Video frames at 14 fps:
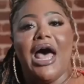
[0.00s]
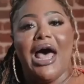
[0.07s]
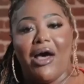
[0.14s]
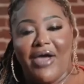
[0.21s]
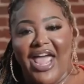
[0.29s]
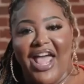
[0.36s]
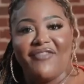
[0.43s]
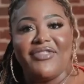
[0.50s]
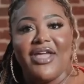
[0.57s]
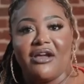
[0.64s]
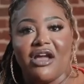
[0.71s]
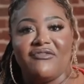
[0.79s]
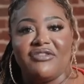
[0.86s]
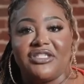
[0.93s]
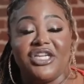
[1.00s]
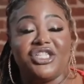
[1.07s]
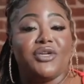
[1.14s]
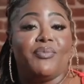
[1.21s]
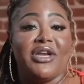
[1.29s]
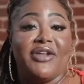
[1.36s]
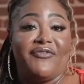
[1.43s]
I'll have that
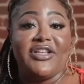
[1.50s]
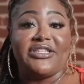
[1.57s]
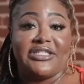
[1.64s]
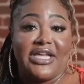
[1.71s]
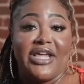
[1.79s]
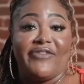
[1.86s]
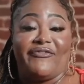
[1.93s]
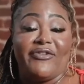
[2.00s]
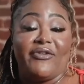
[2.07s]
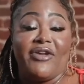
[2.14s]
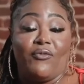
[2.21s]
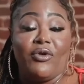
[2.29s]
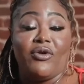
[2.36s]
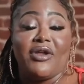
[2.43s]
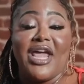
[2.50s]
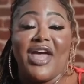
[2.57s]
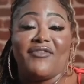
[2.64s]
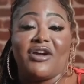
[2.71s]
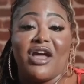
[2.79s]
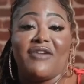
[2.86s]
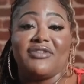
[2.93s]
conversation. But if it's if if we're gonna
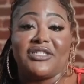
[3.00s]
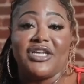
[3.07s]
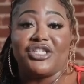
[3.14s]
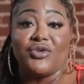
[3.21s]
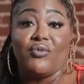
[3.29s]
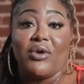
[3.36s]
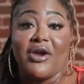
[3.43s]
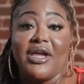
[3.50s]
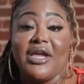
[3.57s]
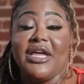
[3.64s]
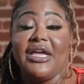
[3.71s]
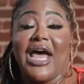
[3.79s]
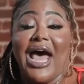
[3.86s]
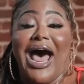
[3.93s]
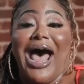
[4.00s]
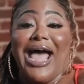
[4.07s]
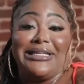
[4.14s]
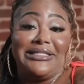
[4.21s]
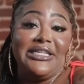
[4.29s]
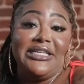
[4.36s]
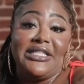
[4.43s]
have a conversation where I
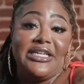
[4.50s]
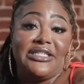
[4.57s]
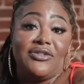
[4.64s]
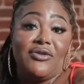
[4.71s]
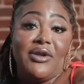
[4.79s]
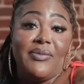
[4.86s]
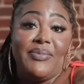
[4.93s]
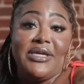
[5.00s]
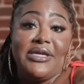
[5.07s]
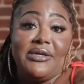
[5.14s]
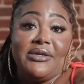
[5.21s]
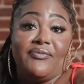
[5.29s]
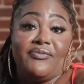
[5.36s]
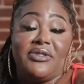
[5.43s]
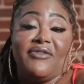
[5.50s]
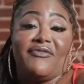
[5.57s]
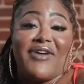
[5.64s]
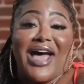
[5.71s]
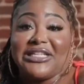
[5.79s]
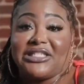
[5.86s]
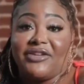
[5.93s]
see that it's gonna be
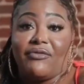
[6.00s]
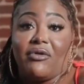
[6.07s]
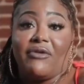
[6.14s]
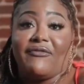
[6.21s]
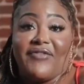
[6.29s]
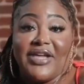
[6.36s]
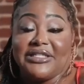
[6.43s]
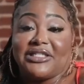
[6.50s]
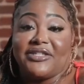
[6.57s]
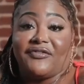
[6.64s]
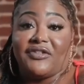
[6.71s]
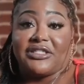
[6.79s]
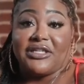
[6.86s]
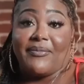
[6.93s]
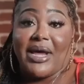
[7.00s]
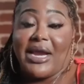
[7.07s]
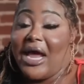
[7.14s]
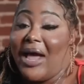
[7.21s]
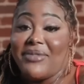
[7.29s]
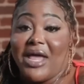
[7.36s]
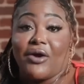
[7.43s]
divisive or offensive to somebody,
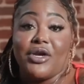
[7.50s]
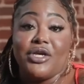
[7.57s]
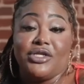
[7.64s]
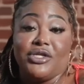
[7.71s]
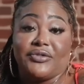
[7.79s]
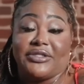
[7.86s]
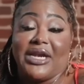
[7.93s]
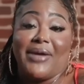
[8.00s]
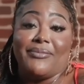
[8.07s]
I'm not gonna use it.